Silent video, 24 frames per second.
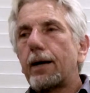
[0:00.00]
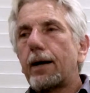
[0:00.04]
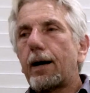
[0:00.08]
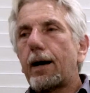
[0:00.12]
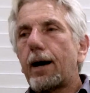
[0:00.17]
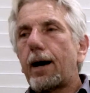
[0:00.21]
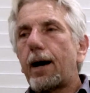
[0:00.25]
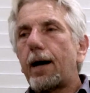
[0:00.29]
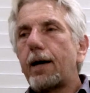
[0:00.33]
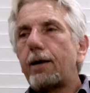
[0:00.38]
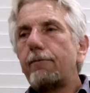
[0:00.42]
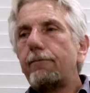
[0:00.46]

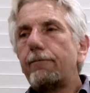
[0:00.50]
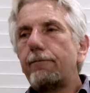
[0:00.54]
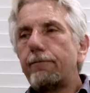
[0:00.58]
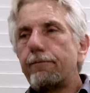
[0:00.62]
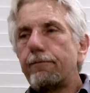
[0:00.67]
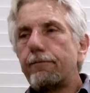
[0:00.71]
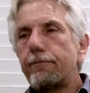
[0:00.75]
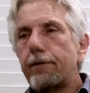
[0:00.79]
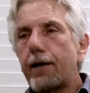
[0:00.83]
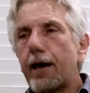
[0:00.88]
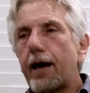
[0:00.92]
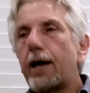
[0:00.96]
I
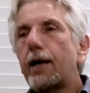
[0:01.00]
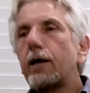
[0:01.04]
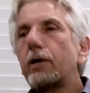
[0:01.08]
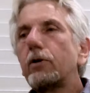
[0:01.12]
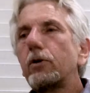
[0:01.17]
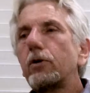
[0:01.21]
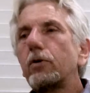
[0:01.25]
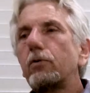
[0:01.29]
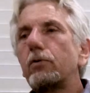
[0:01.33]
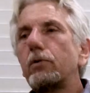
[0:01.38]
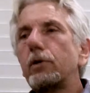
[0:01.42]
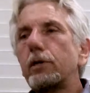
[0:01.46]

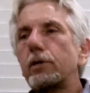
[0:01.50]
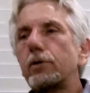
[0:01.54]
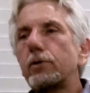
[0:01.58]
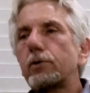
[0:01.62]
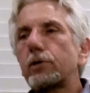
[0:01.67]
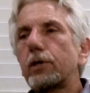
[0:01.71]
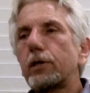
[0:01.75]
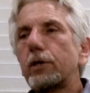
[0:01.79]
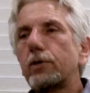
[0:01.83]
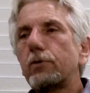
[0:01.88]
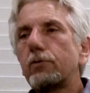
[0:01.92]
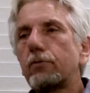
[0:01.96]
value these
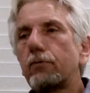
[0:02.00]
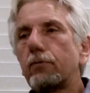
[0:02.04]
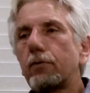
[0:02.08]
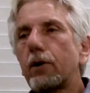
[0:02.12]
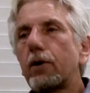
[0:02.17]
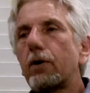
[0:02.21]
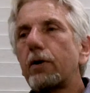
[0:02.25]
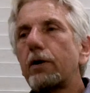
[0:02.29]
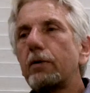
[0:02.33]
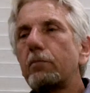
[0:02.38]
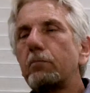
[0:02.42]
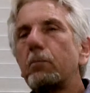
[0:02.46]
things
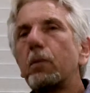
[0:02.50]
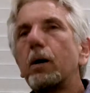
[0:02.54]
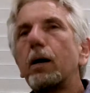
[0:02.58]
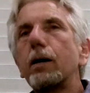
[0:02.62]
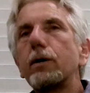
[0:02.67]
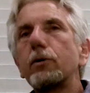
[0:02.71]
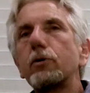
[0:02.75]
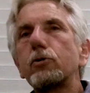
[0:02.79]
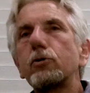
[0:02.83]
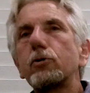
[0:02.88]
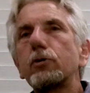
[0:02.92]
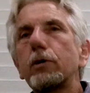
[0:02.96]
very
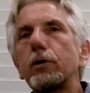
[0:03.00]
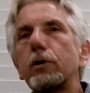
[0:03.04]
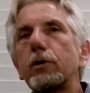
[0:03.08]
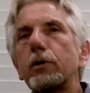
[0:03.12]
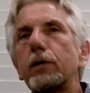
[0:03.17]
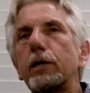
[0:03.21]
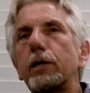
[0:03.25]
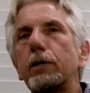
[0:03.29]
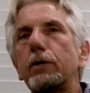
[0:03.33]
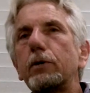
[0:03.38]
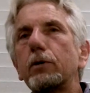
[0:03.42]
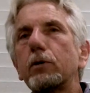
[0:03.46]
much that
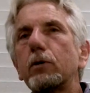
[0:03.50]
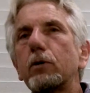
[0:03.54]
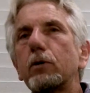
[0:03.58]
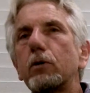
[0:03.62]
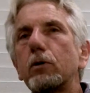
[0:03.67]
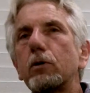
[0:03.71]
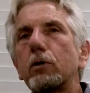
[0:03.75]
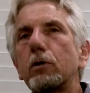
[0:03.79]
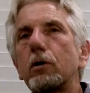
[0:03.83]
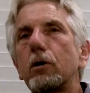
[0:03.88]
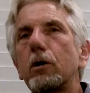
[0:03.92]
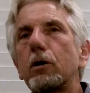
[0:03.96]
are in the
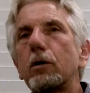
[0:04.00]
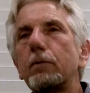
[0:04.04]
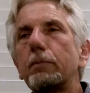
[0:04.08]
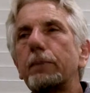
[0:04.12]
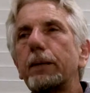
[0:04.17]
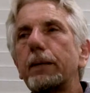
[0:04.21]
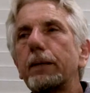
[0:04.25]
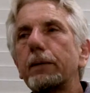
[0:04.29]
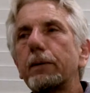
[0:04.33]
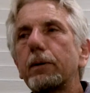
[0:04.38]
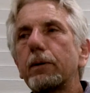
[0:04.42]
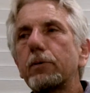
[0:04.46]
Quran
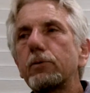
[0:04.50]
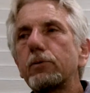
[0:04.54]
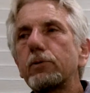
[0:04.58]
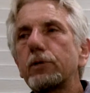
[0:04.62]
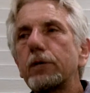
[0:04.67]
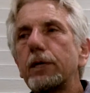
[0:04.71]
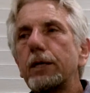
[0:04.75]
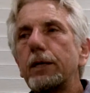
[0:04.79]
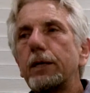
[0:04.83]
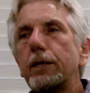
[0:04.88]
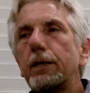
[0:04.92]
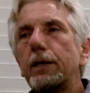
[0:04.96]
because
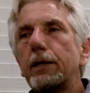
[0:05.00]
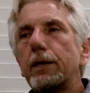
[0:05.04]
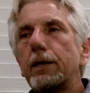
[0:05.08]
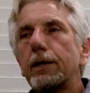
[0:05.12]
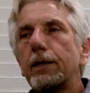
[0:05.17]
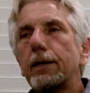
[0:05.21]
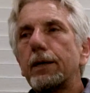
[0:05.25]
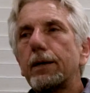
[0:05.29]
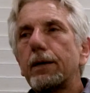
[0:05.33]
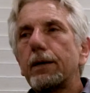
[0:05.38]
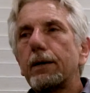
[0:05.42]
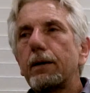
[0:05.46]

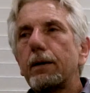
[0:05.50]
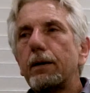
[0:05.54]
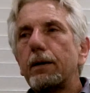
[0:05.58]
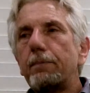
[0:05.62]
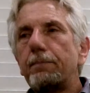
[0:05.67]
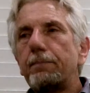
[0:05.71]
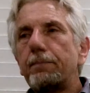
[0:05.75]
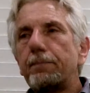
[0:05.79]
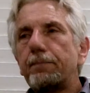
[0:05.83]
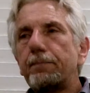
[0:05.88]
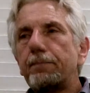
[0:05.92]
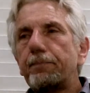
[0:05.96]

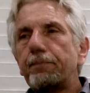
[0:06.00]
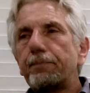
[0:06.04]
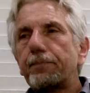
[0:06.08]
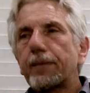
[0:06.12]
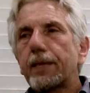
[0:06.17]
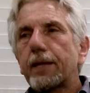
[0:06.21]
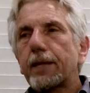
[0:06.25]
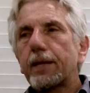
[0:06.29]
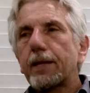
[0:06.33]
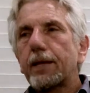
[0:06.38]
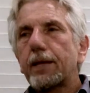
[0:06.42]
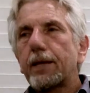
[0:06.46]
um,
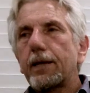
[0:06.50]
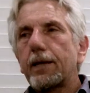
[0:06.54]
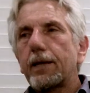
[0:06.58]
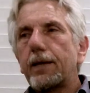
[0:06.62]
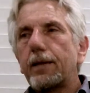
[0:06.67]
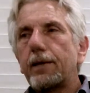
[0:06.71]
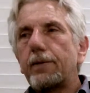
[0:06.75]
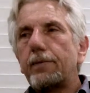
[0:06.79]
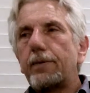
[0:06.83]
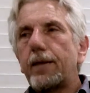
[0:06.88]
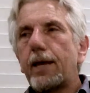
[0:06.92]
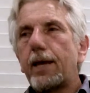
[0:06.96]

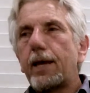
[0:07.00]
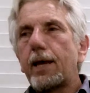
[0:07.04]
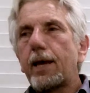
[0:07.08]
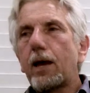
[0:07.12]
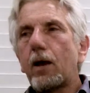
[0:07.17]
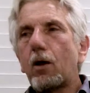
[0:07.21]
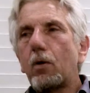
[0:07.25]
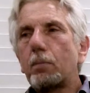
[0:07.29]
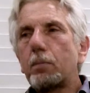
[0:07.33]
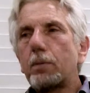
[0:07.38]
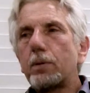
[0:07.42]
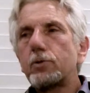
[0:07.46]
they
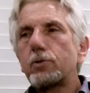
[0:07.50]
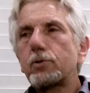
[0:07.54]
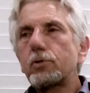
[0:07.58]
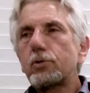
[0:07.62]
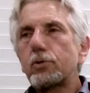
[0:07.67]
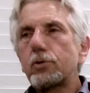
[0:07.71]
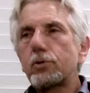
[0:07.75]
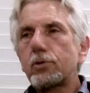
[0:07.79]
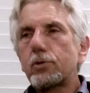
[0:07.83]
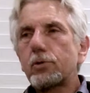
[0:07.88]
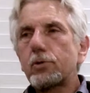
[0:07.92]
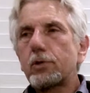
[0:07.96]
help us
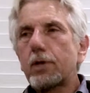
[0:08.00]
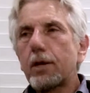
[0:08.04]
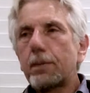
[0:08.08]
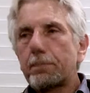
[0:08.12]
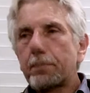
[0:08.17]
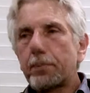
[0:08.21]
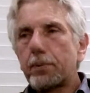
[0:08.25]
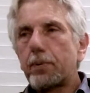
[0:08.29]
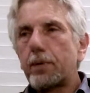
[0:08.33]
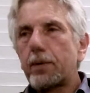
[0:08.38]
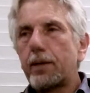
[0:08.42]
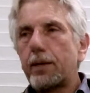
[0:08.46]
to
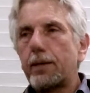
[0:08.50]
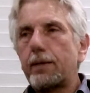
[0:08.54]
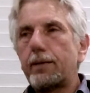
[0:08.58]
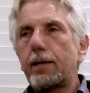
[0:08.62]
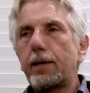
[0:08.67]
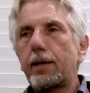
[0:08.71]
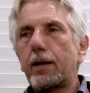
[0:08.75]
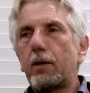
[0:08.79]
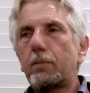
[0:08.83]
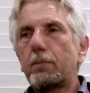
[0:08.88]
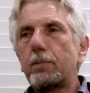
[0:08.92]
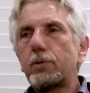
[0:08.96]
separate, they
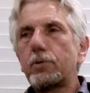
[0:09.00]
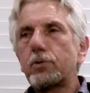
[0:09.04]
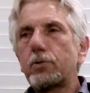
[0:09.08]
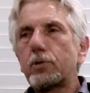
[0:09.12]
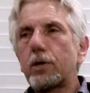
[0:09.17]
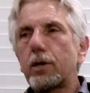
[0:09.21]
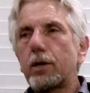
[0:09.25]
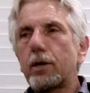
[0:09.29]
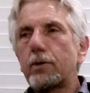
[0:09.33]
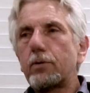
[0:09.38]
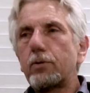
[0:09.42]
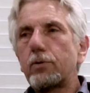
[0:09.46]
help us
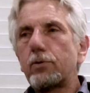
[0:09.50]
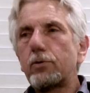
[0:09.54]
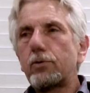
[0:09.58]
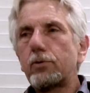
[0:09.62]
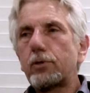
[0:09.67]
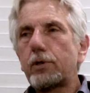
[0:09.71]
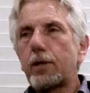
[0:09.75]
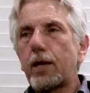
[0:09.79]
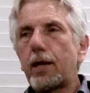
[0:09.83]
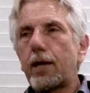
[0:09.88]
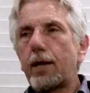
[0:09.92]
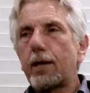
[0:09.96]
to
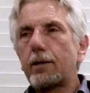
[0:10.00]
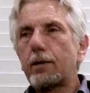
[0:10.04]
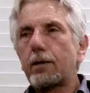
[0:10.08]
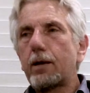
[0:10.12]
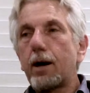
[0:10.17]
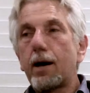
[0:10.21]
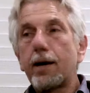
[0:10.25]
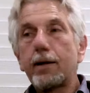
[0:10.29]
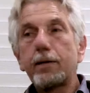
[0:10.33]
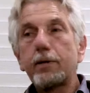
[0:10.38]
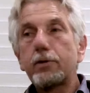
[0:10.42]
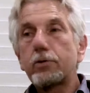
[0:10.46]
understand.
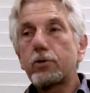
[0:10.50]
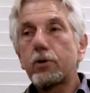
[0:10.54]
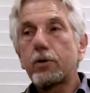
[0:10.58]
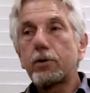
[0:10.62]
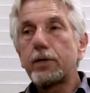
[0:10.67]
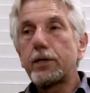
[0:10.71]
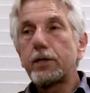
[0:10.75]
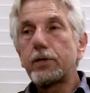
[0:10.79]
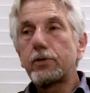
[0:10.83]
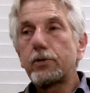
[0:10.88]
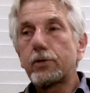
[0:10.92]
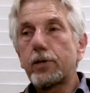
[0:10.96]
God has
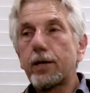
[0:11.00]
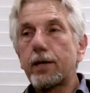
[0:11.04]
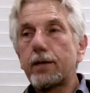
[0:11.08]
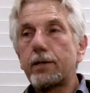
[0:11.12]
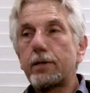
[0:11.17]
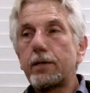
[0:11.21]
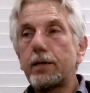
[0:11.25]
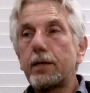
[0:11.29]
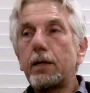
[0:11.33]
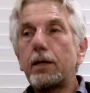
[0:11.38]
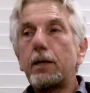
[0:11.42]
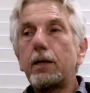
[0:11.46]
already
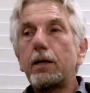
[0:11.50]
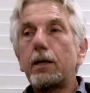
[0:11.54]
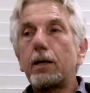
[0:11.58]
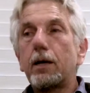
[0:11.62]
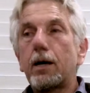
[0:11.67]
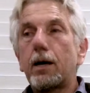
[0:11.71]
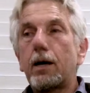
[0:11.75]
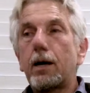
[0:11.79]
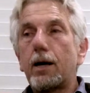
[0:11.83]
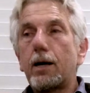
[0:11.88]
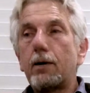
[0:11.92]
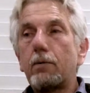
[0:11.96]
said,
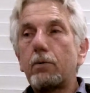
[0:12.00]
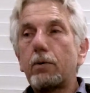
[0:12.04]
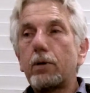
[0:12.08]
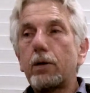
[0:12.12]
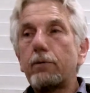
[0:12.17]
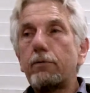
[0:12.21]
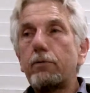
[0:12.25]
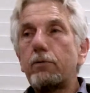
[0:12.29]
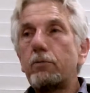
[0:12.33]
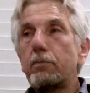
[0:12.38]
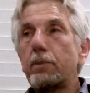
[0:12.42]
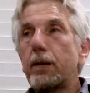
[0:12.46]
I will
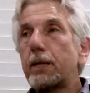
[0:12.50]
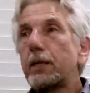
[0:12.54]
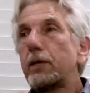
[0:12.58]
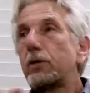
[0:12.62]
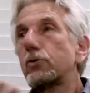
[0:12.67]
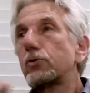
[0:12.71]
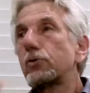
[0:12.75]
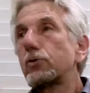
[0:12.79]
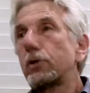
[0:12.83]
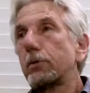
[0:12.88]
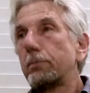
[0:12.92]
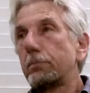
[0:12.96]
give you many
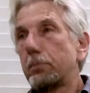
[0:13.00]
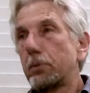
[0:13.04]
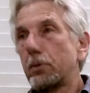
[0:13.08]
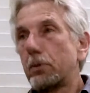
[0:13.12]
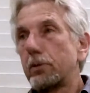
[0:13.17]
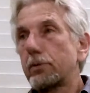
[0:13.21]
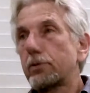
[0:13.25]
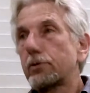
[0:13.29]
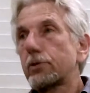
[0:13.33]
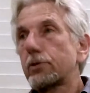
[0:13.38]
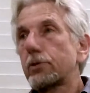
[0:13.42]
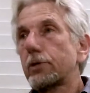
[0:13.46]

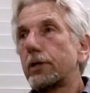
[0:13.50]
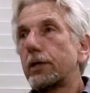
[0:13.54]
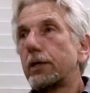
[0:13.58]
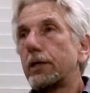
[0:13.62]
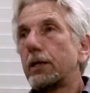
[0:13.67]
symbols.